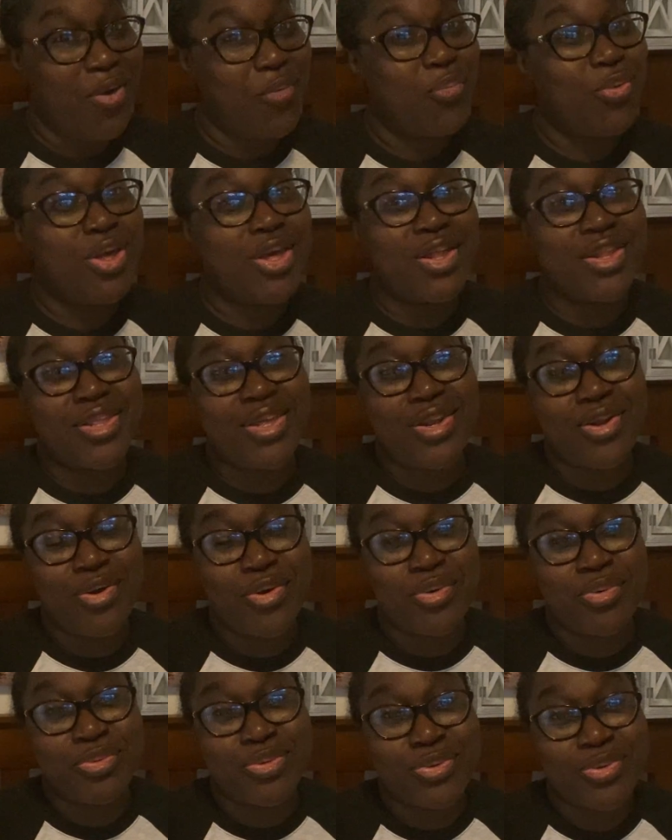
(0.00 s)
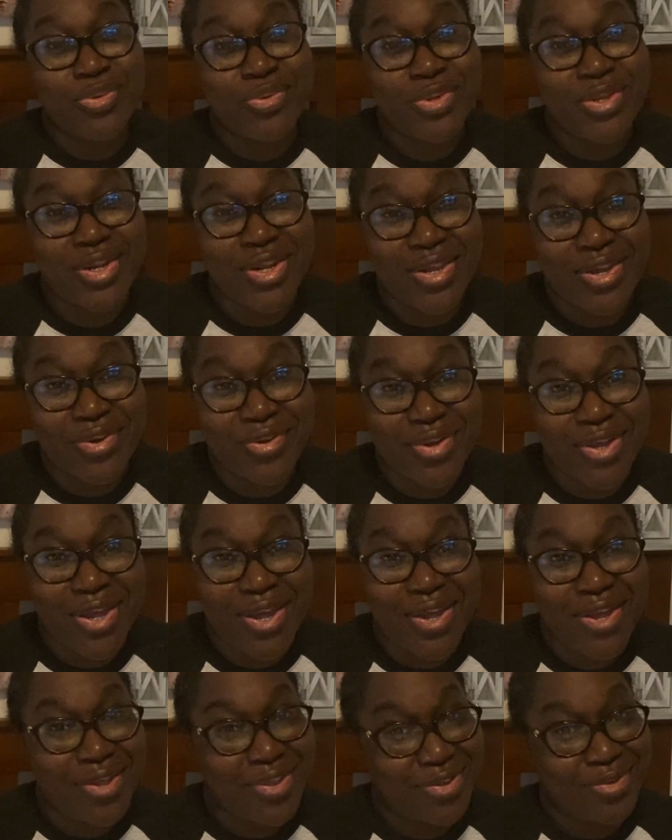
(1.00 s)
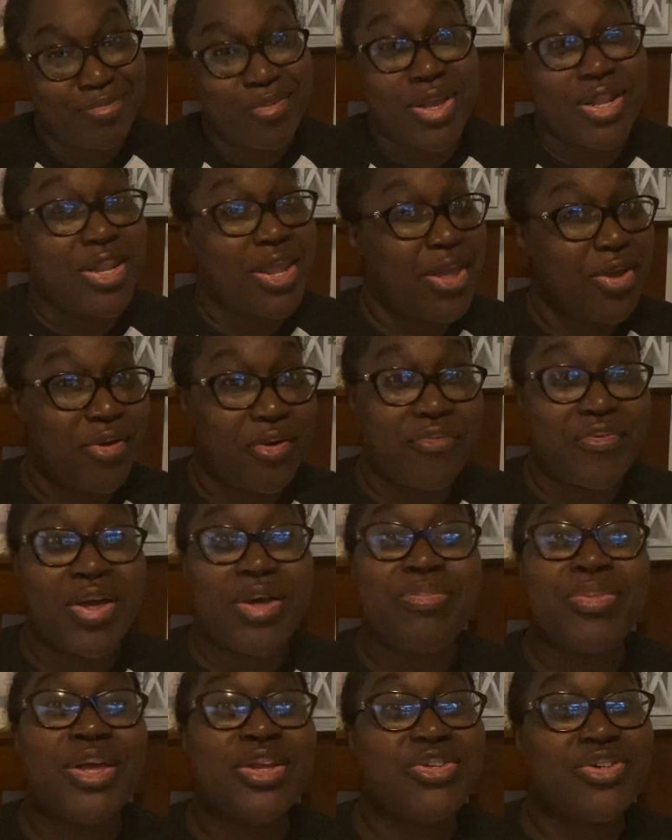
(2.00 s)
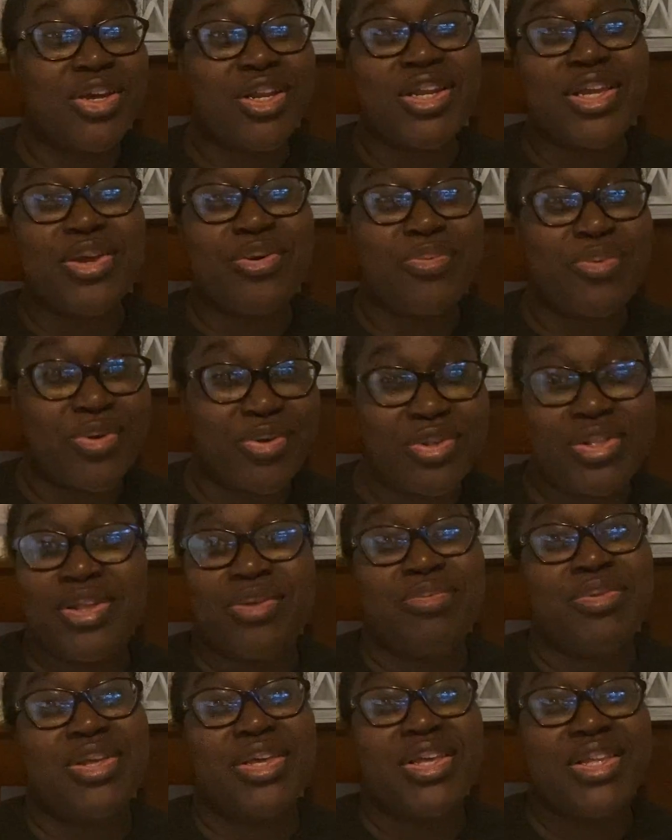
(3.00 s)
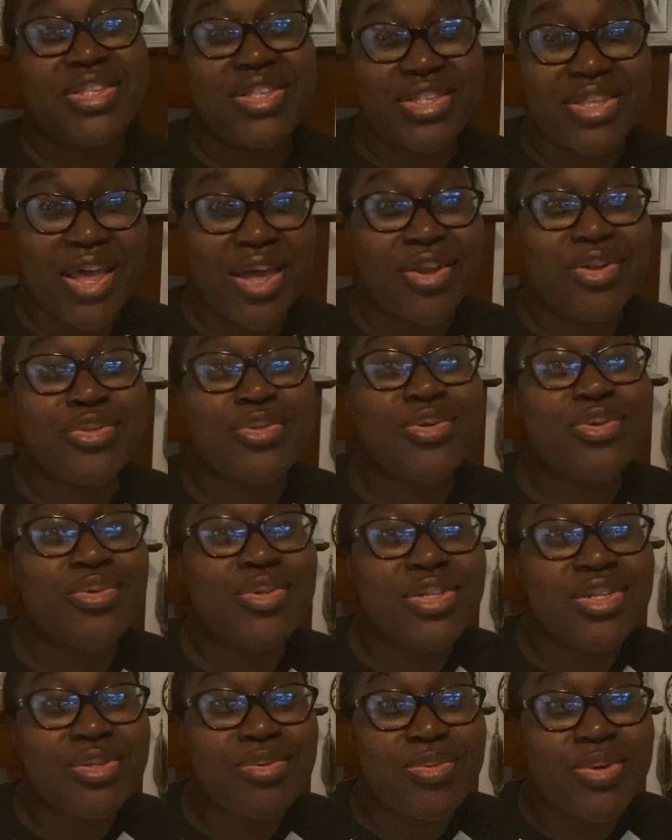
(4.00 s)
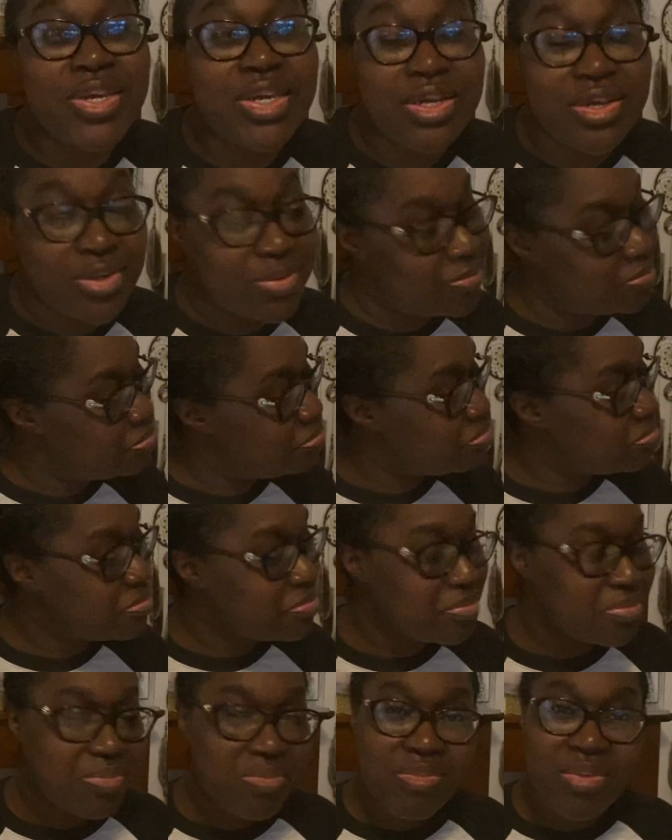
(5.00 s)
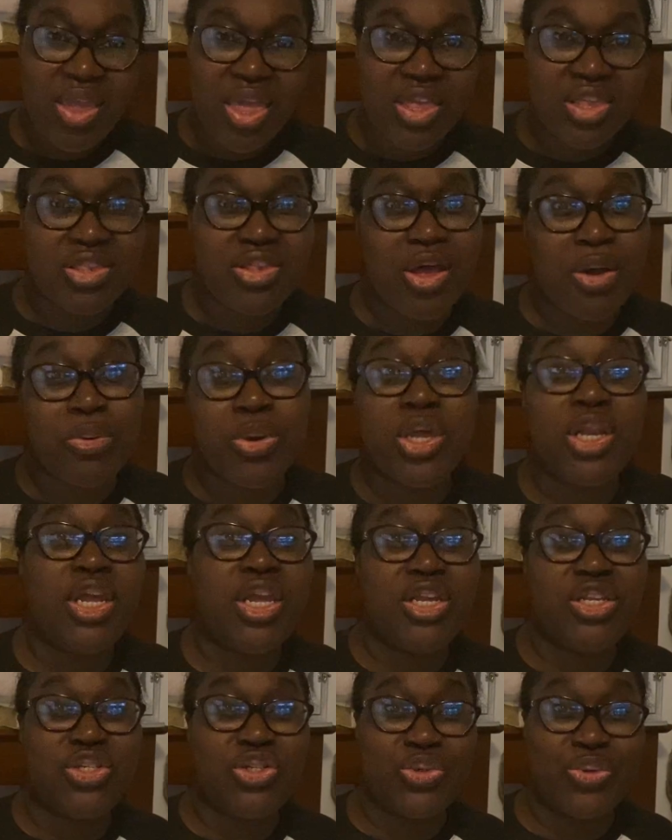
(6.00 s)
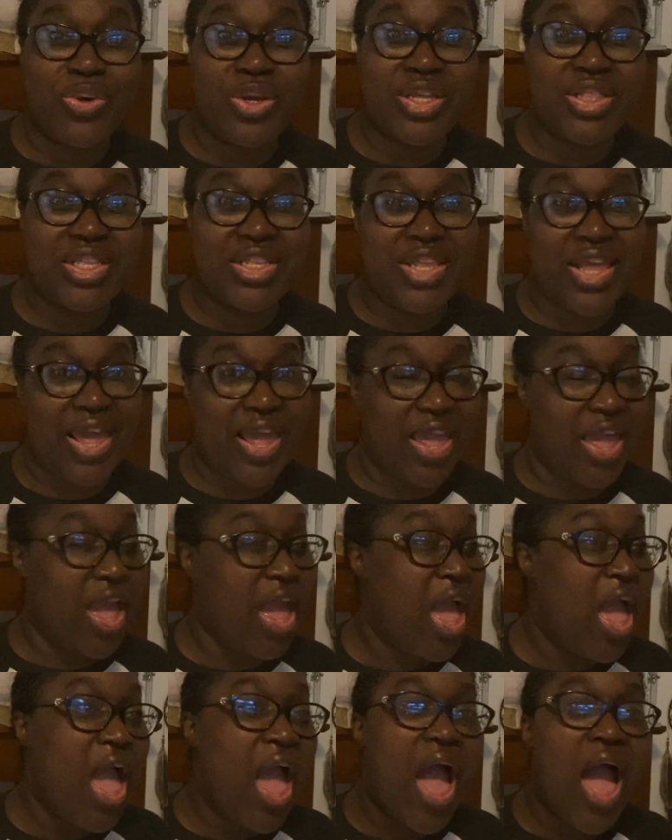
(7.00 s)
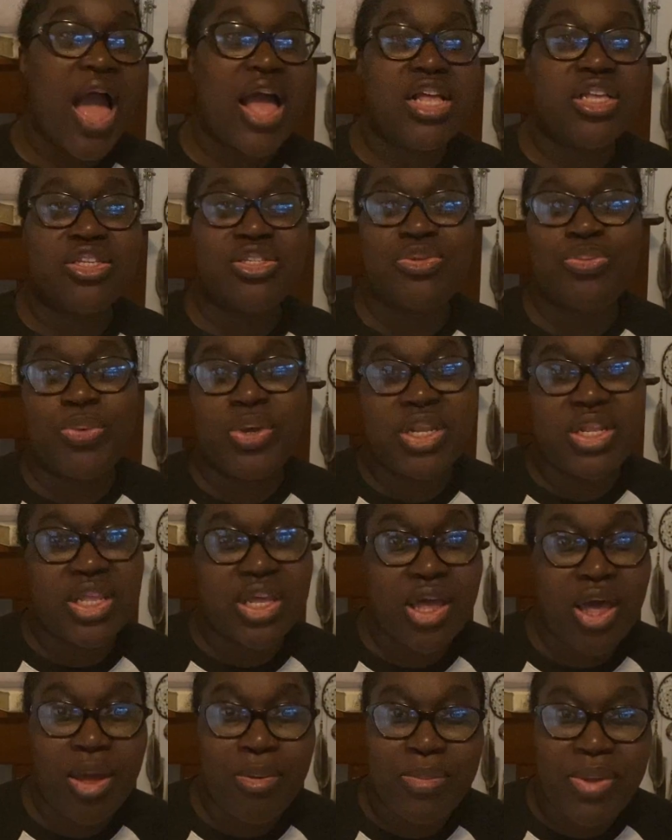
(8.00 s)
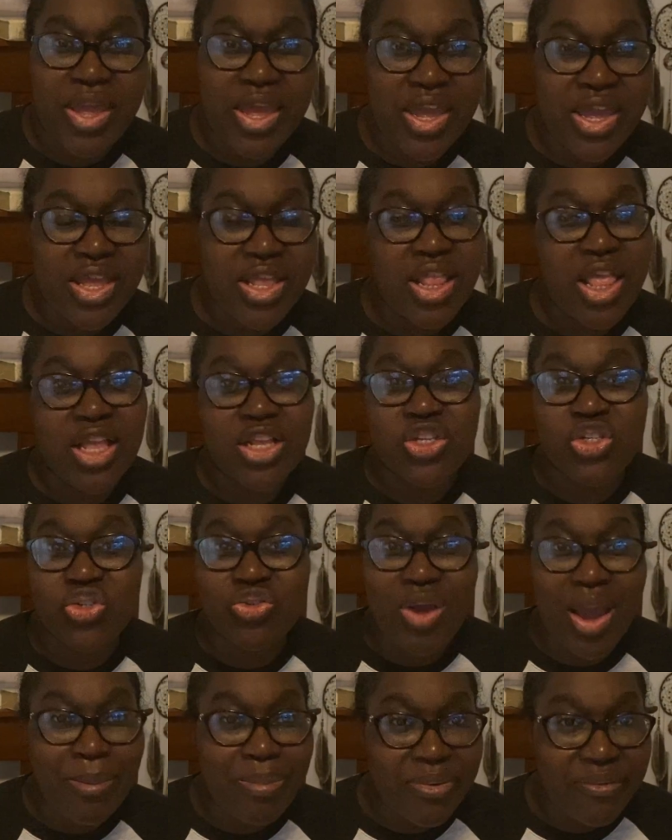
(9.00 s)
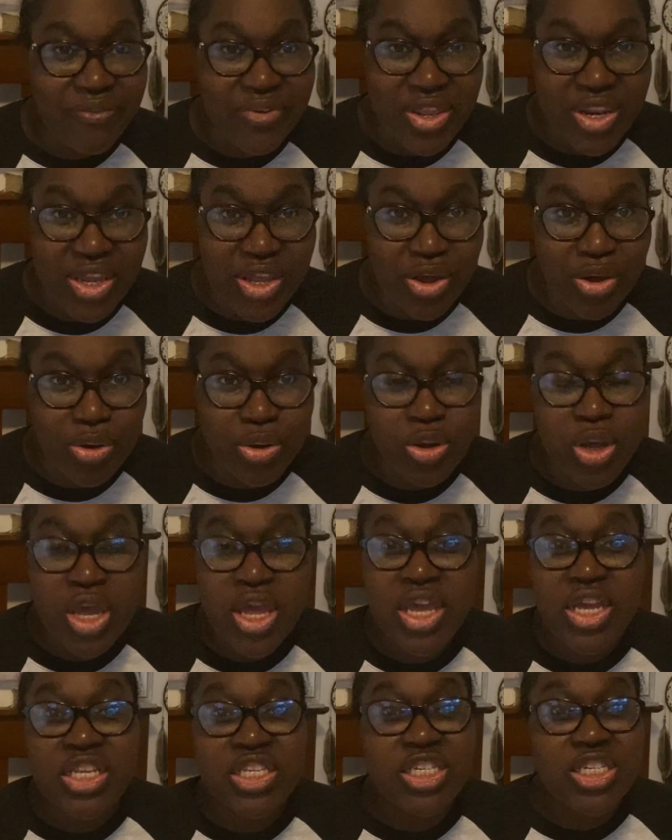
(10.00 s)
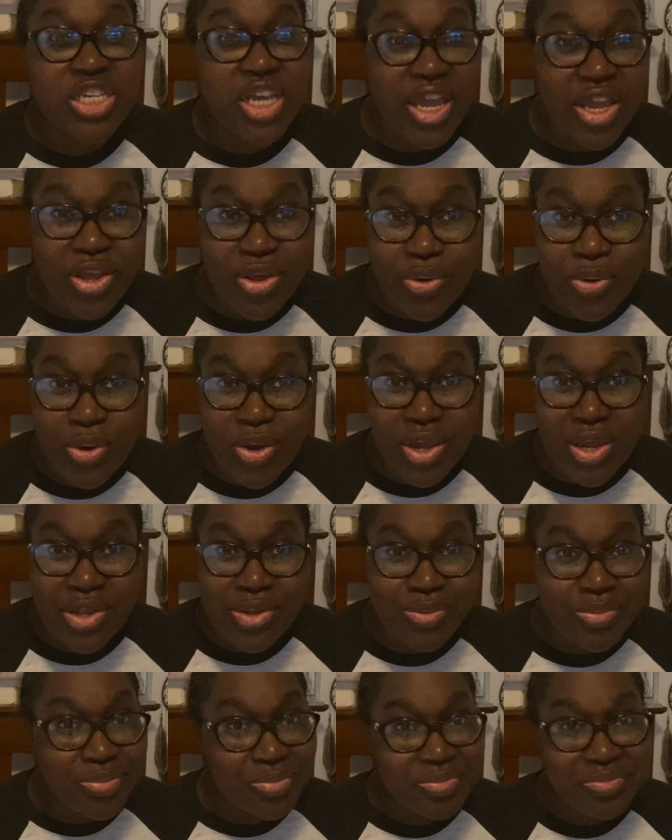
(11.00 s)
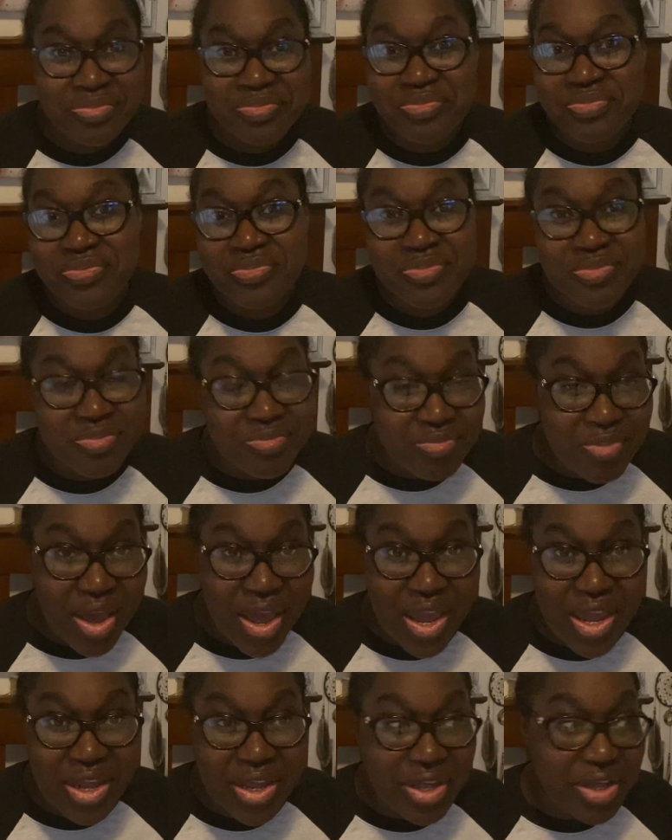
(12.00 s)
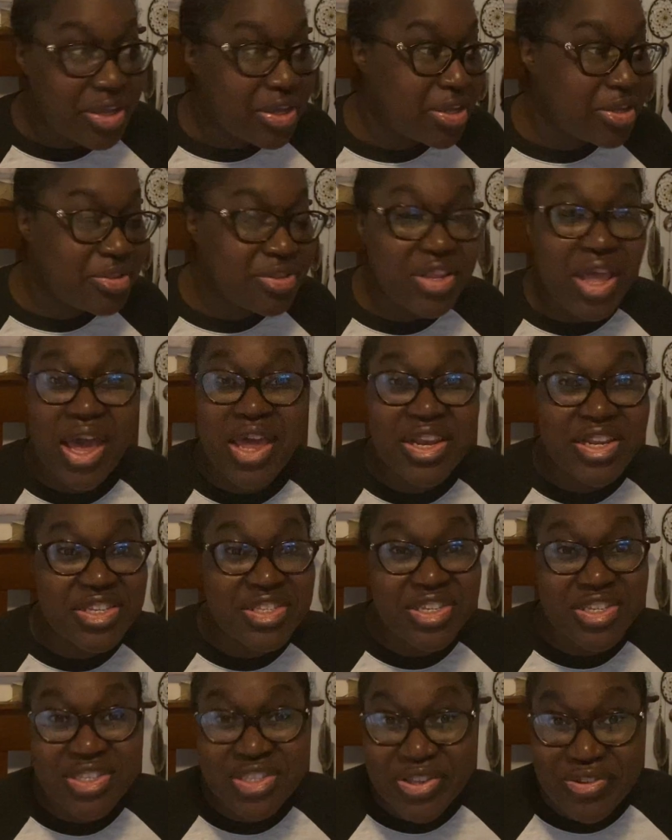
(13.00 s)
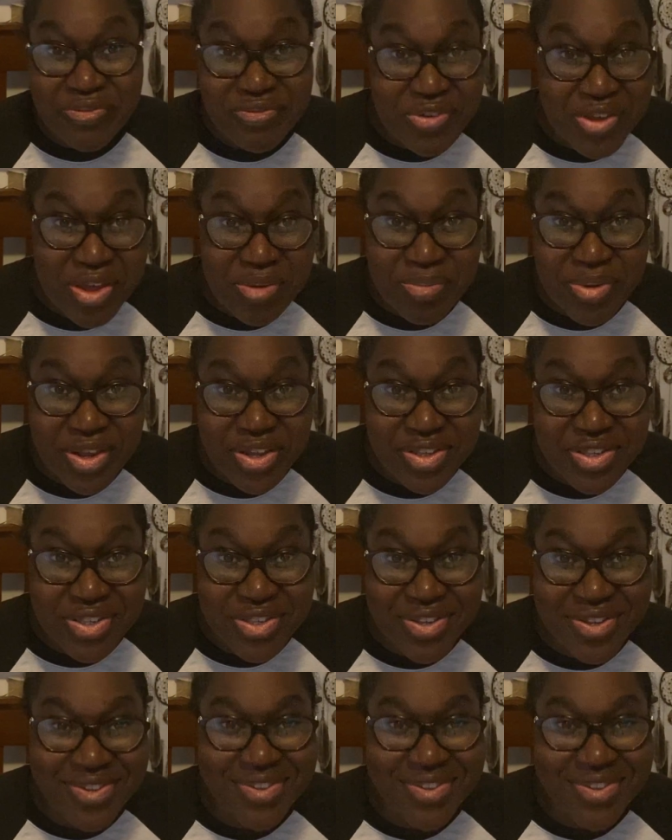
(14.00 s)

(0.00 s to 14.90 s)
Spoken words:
We gonna leave the homeschooling there, okay? It's my day off. I'm not trying to get worked up. The kids is out of school this week, so I'm gonna enjoy the day. I just wanted to come in, drop a video, check on my non-existent fan base,